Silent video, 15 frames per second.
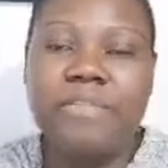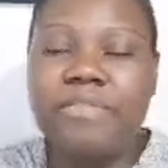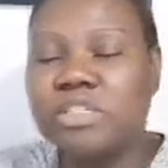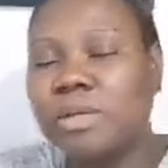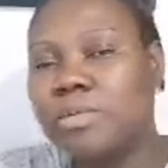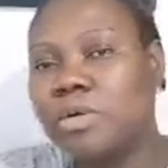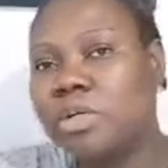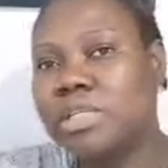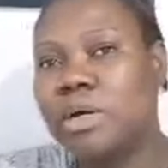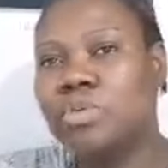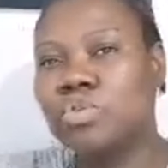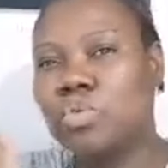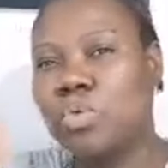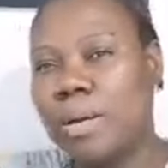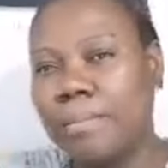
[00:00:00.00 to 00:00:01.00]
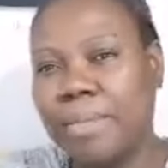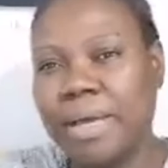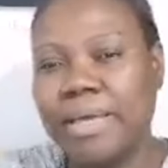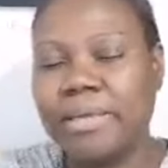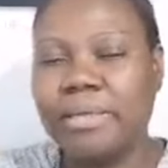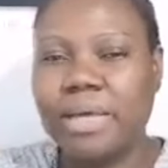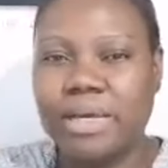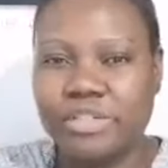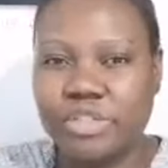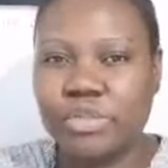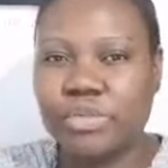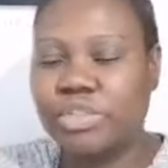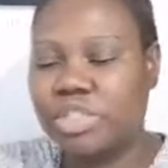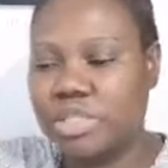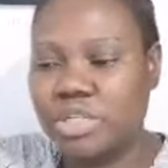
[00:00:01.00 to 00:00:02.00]
If it's not because I want to go and buy her
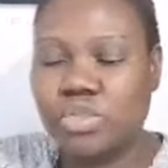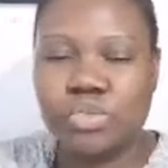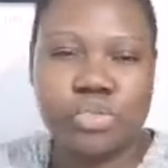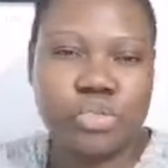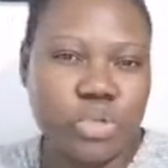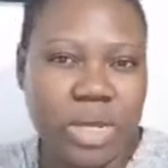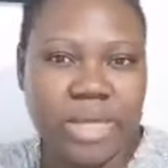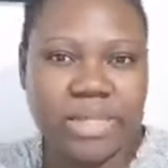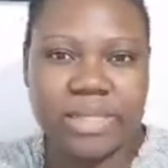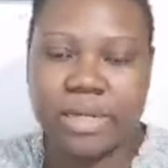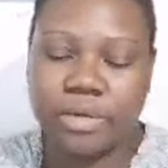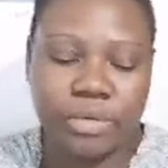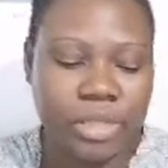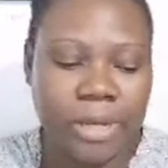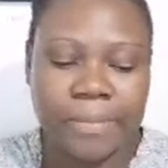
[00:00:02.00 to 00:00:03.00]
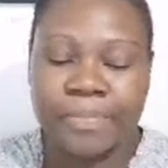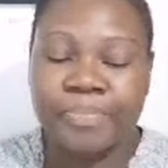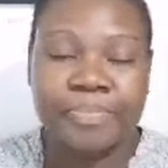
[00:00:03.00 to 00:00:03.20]
shoe, she needs to try it and all that.